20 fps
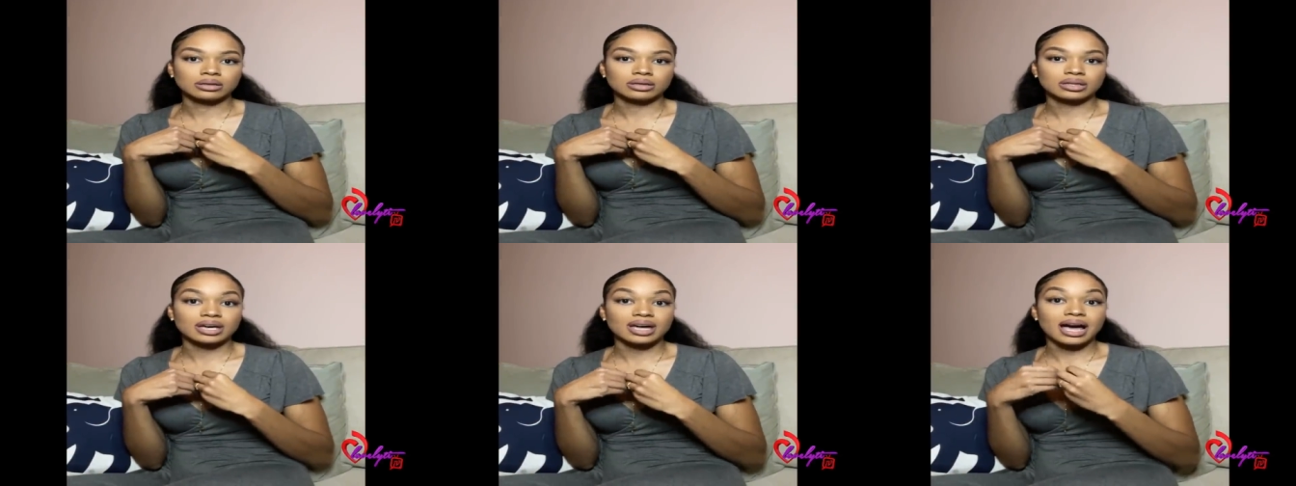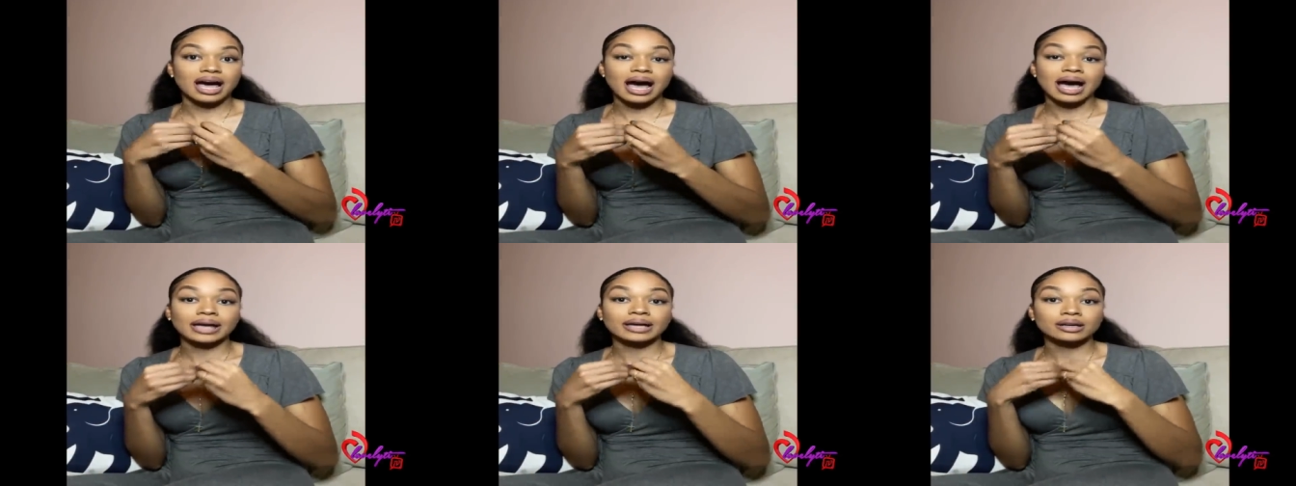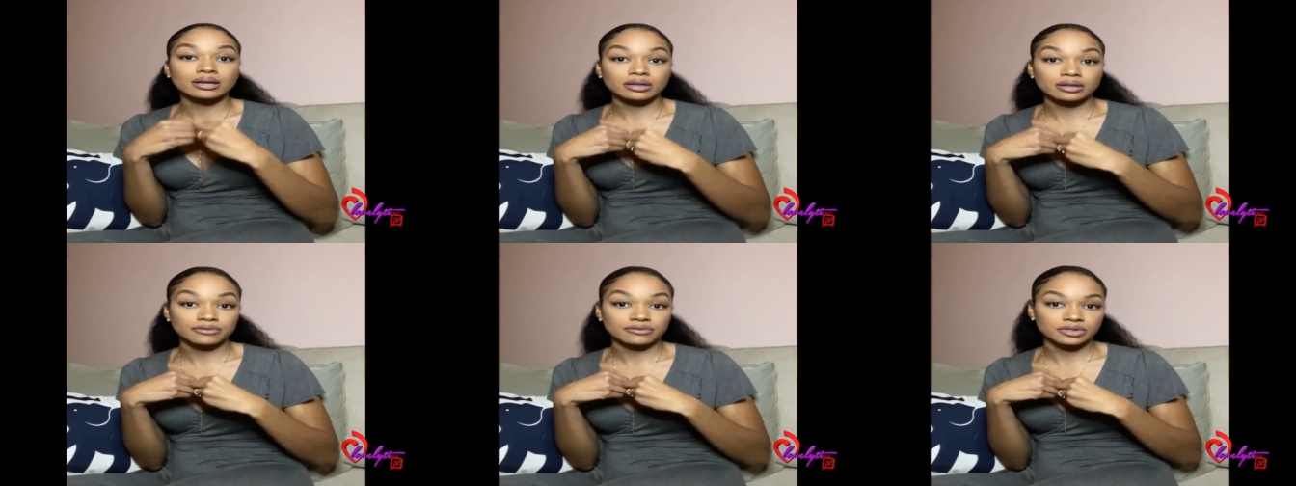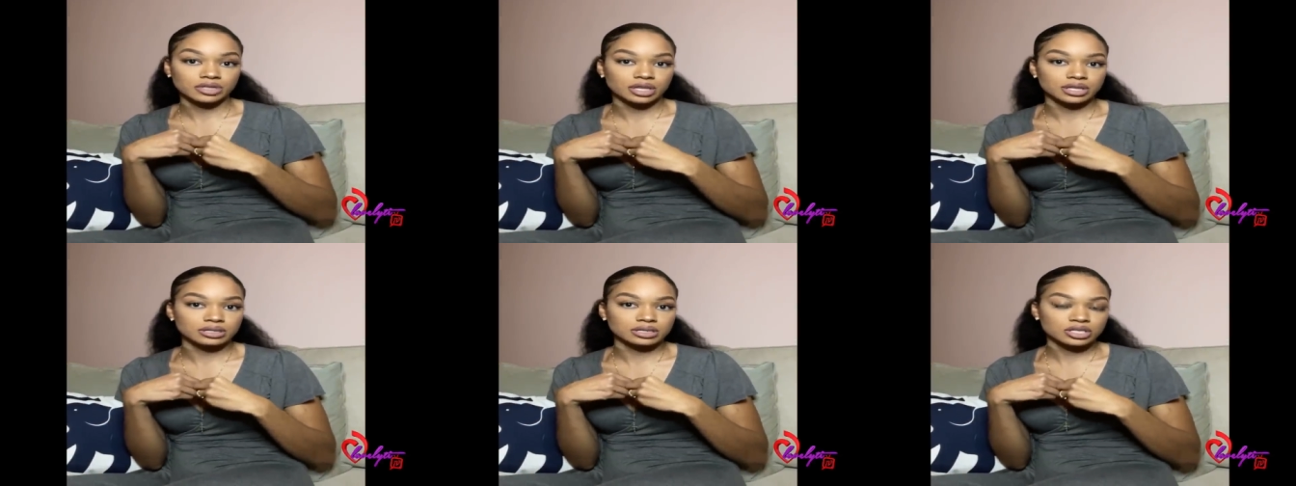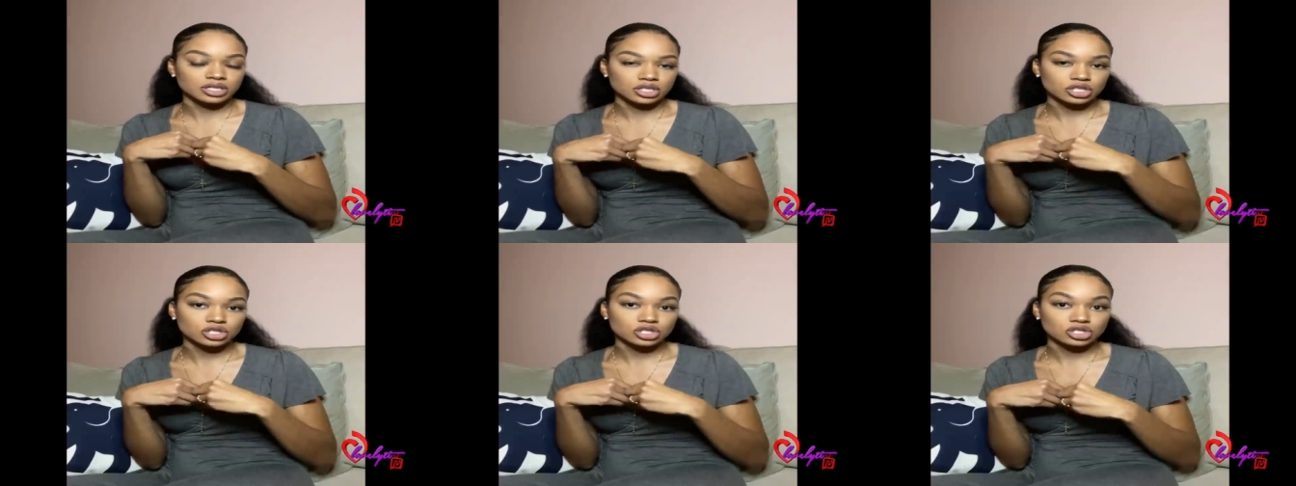that I could have done
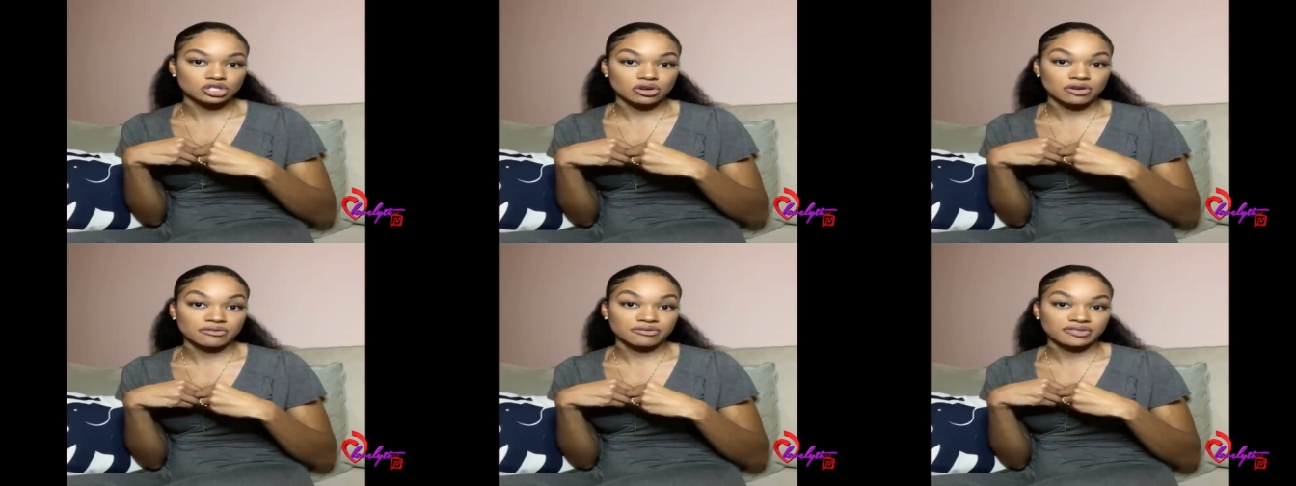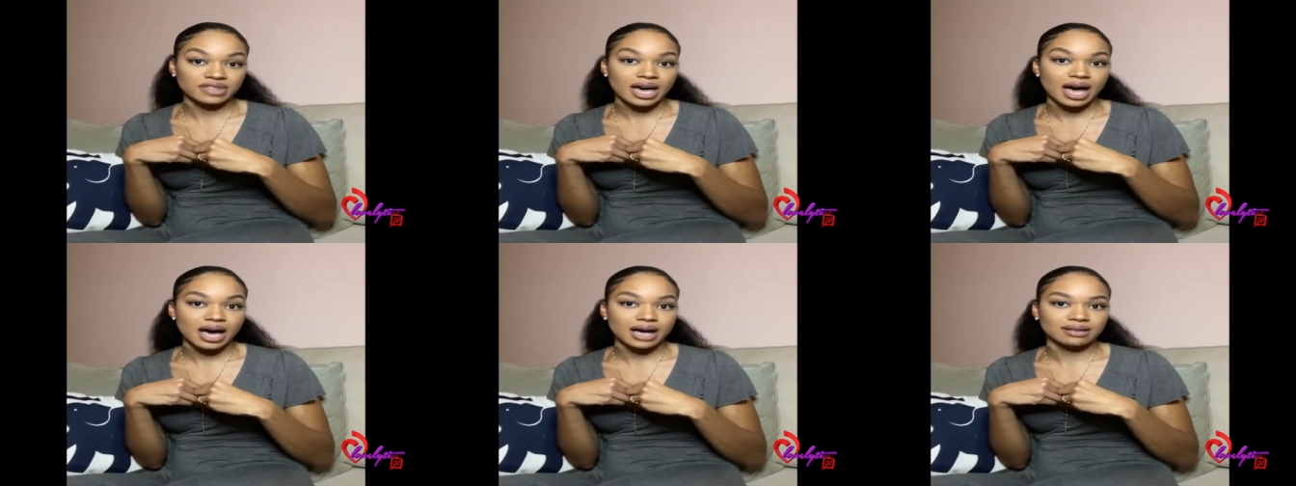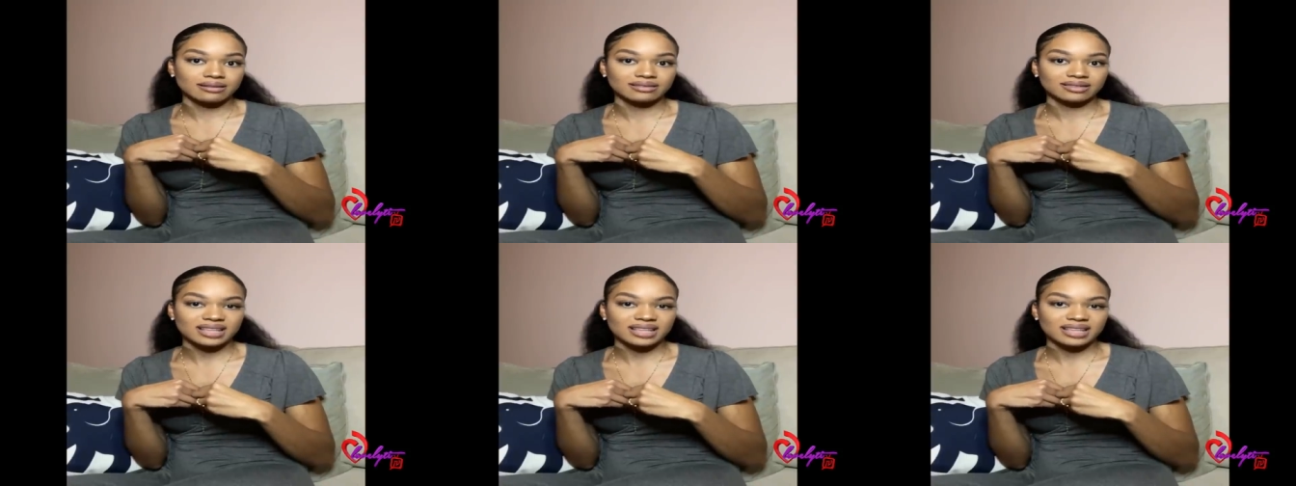to deserve that.